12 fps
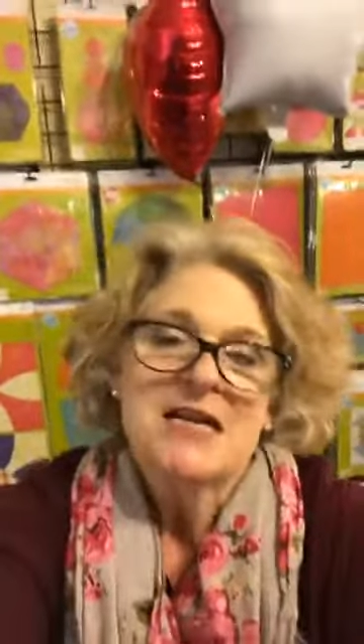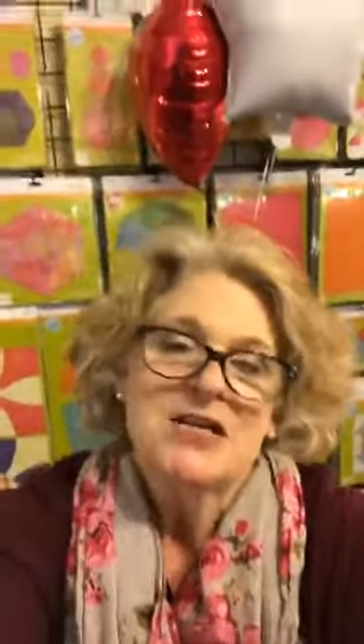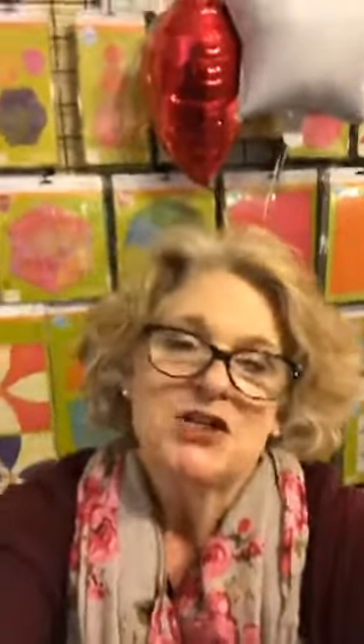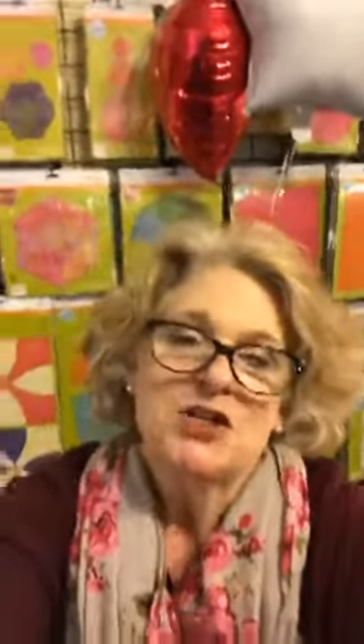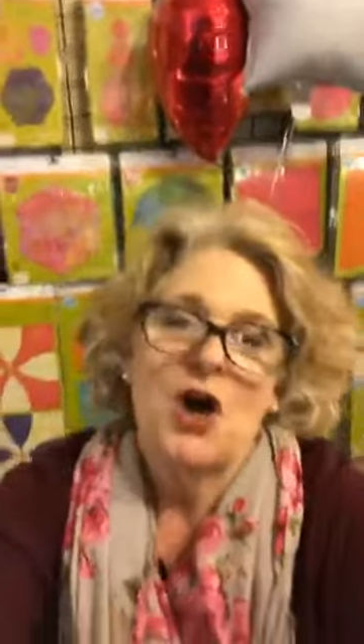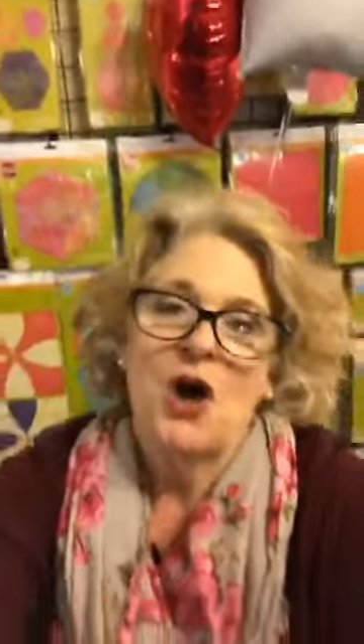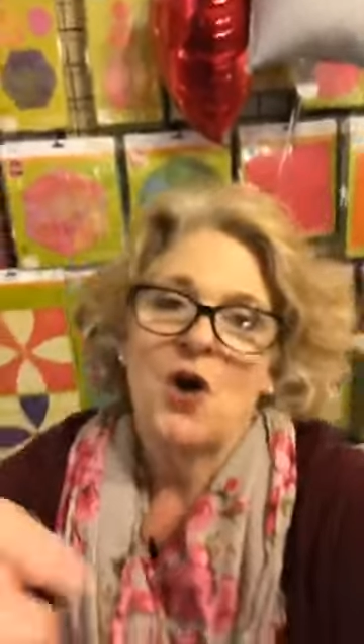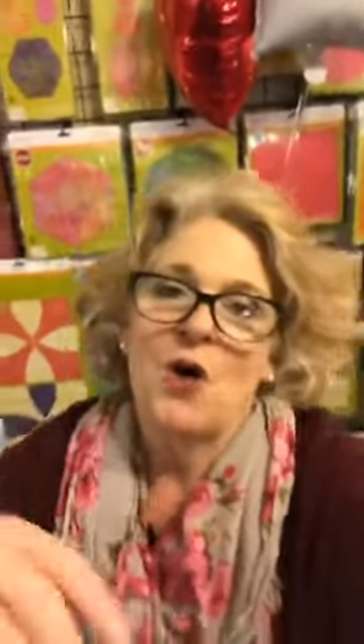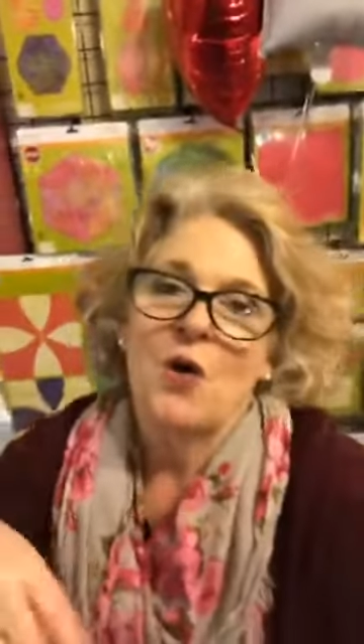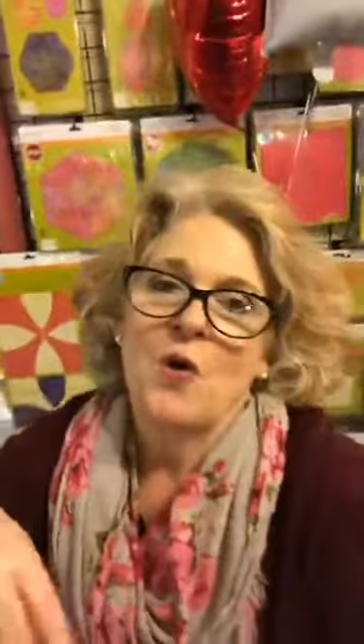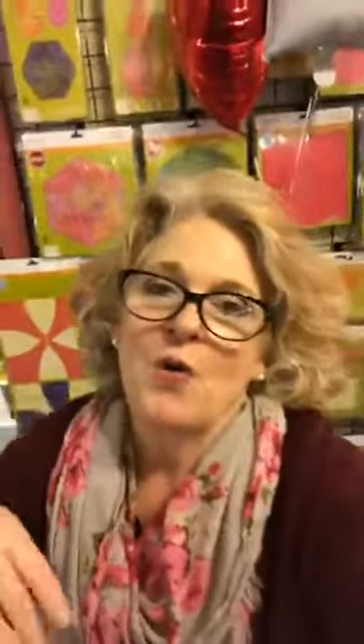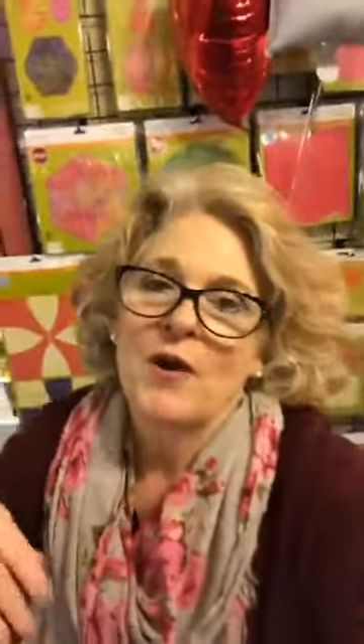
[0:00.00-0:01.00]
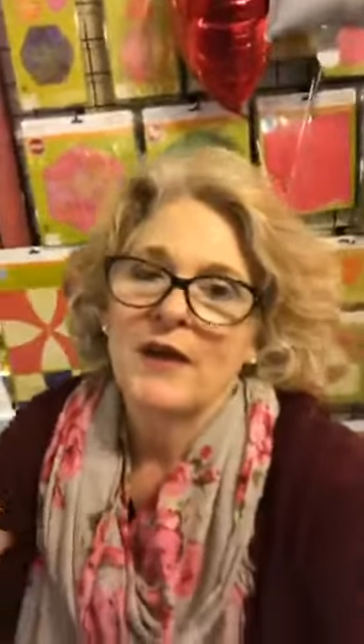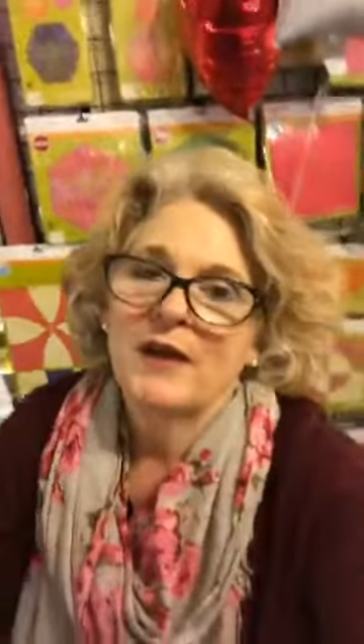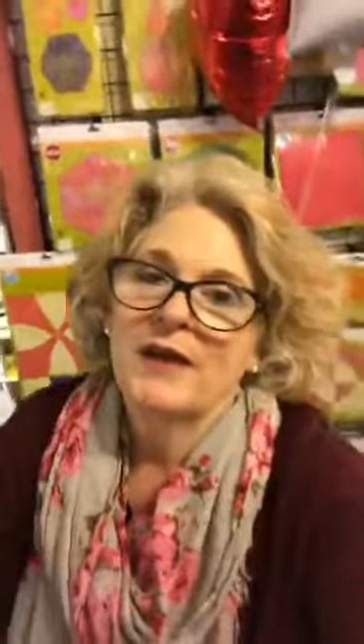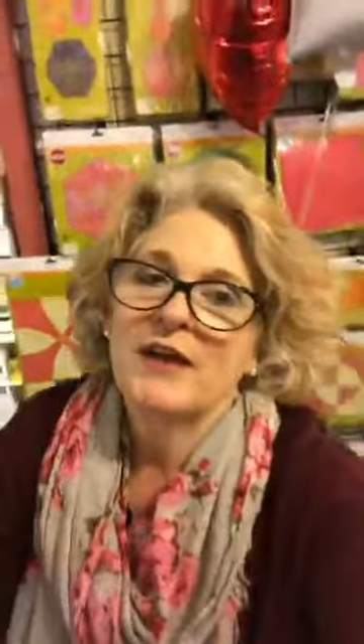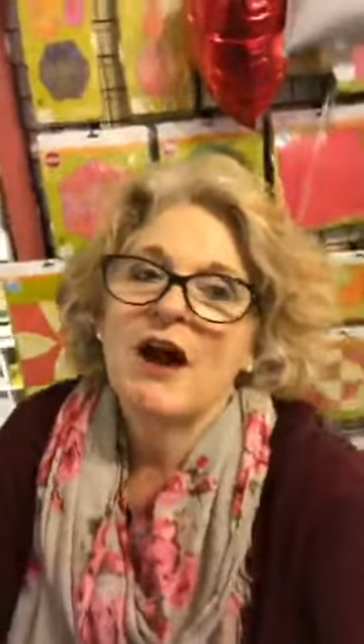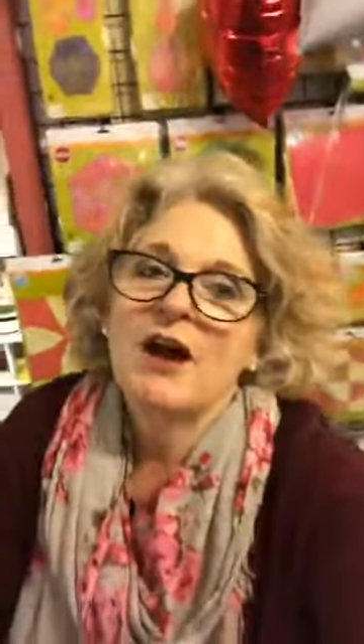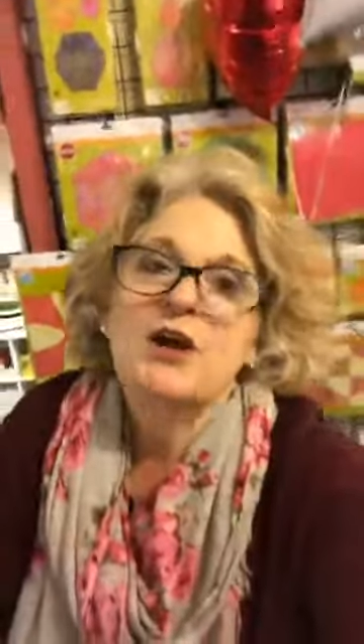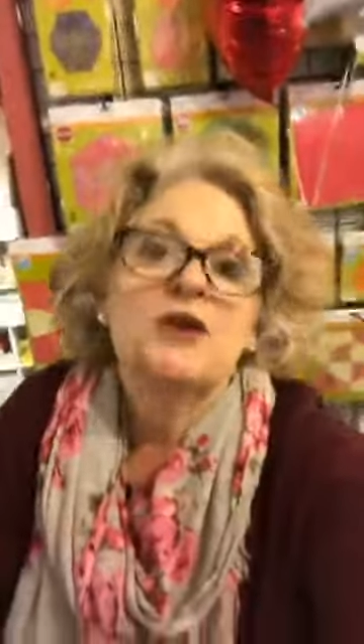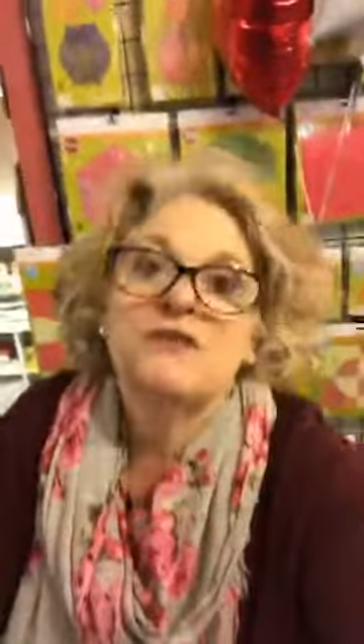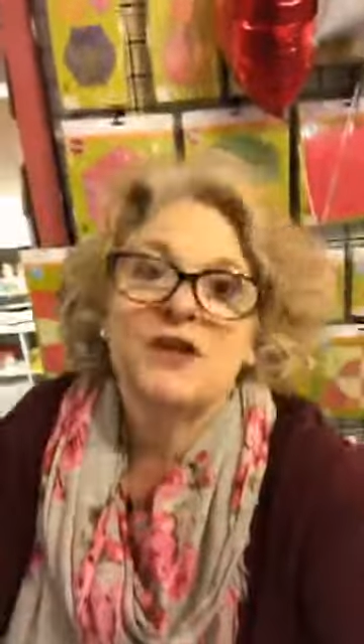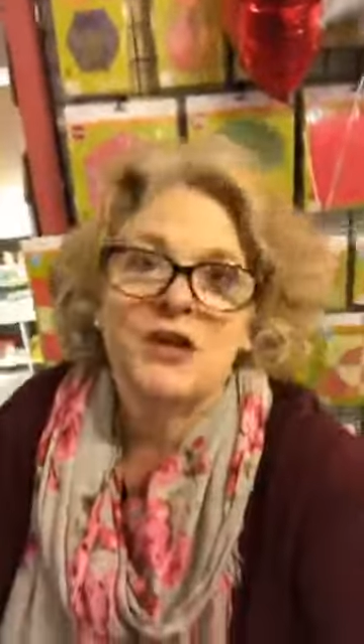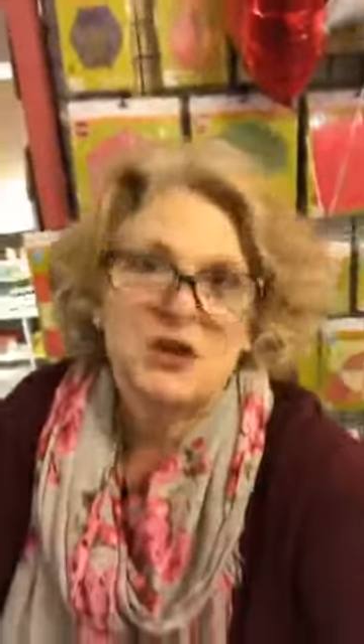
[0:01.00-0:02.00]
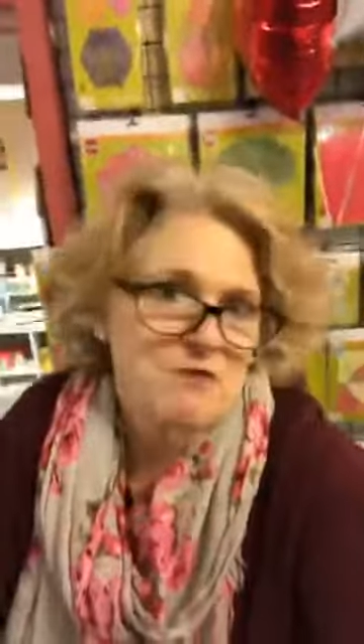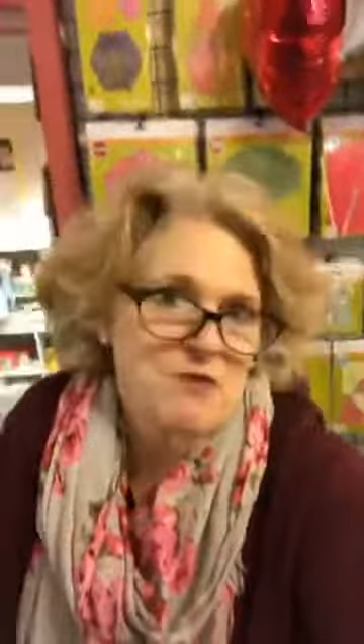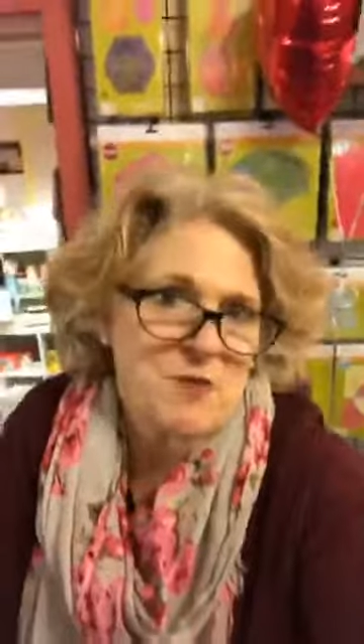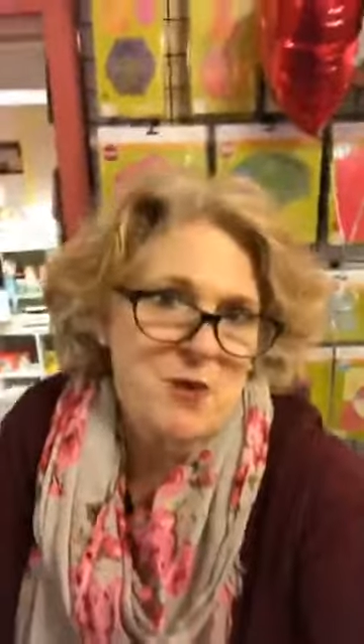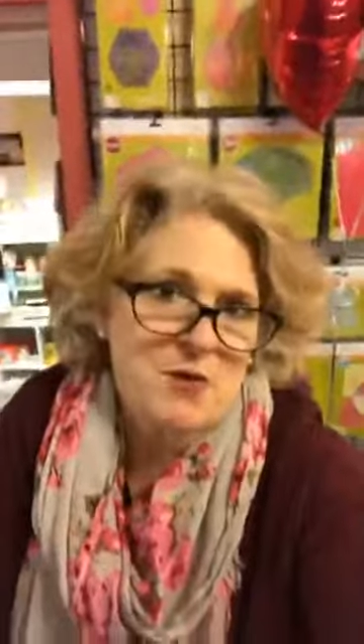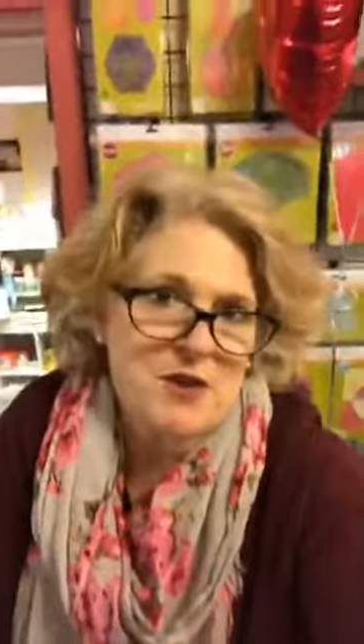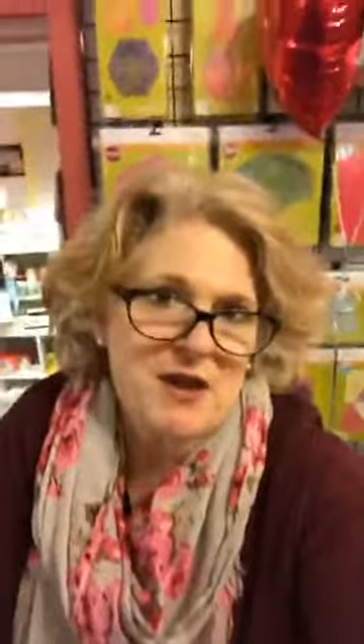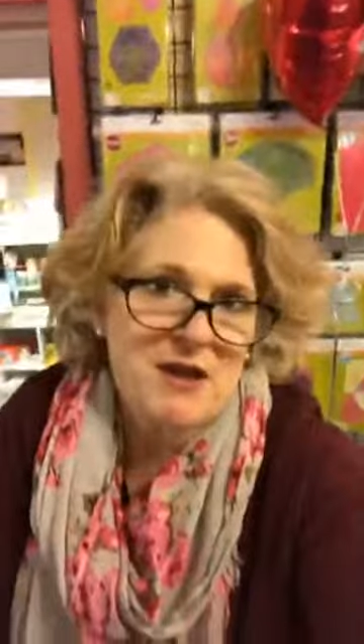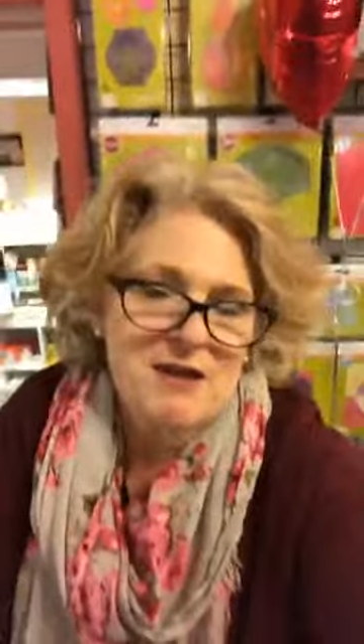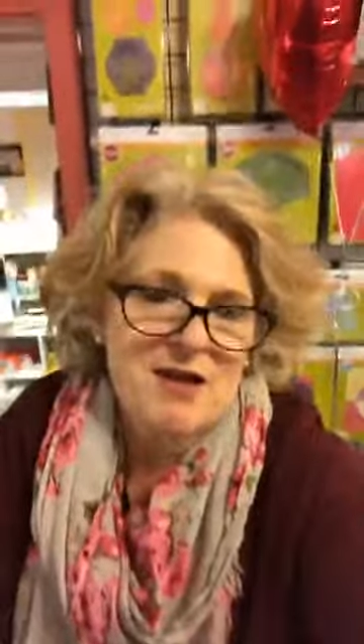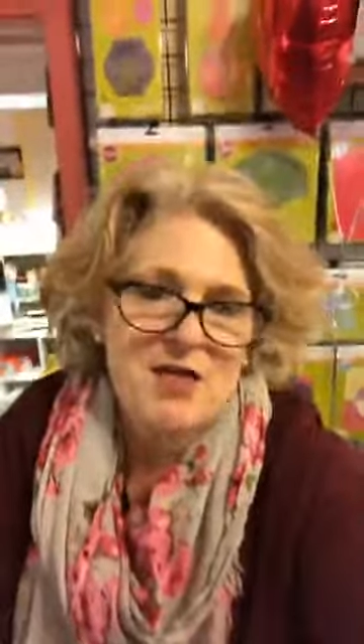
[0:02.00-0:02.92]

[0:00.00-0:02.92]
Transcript: So in honor of the year of the Bodhi,